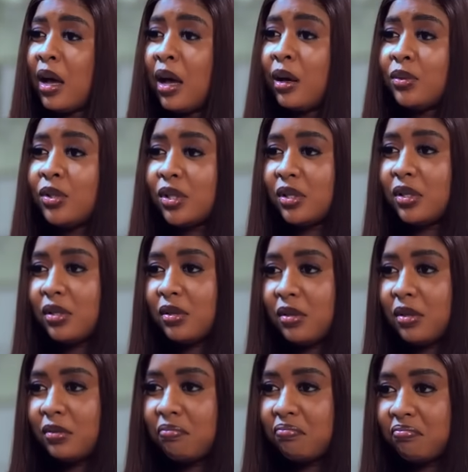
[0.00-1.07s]
I'll
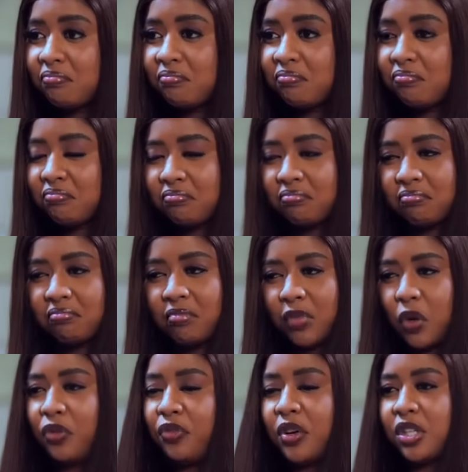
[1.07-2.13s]
just
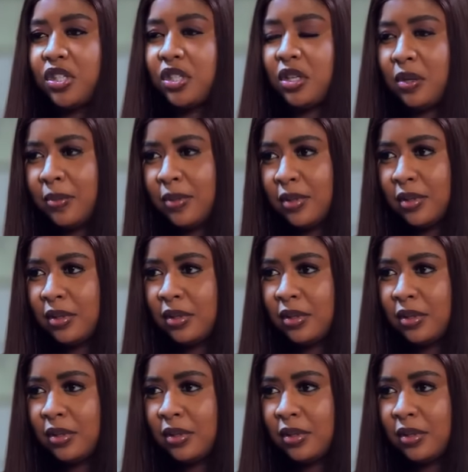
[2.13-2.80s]
go freshen up.